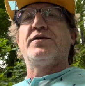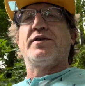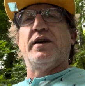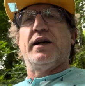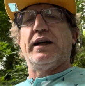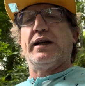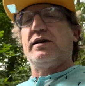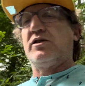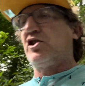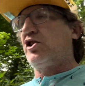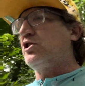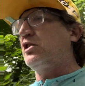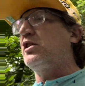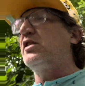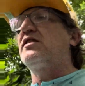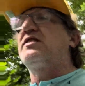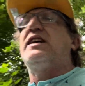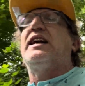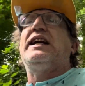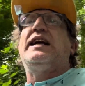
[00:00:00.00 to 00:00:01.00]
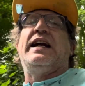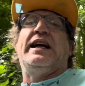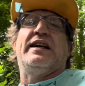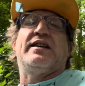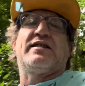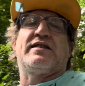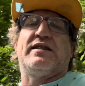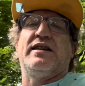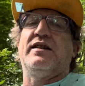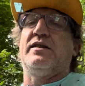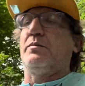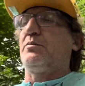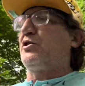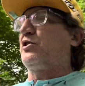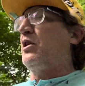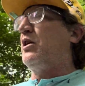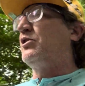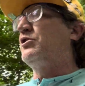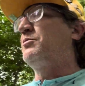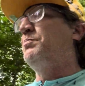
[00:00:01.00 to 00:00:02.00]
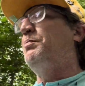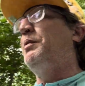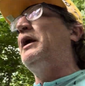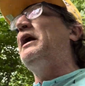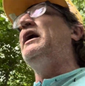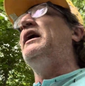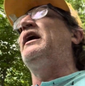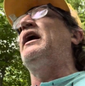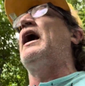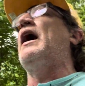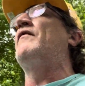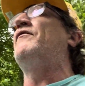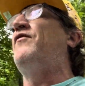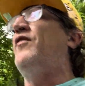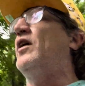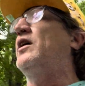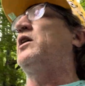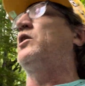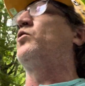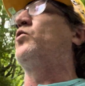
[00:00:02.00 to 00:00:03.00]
like, just because they can't see themselves being at fucking